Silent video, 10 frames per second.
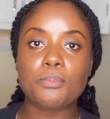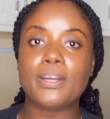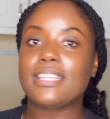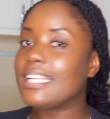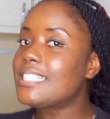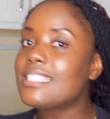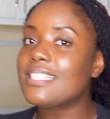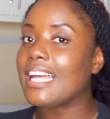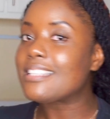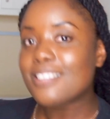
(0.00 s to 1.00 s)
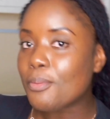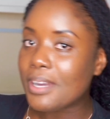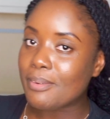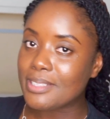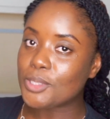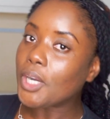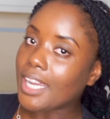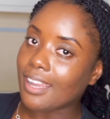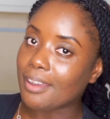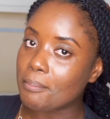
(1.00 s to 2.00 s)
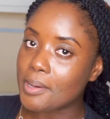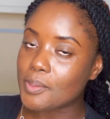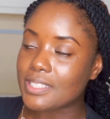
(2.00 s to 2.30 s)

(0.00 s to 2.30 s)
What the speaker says: But that's not what I was talking about.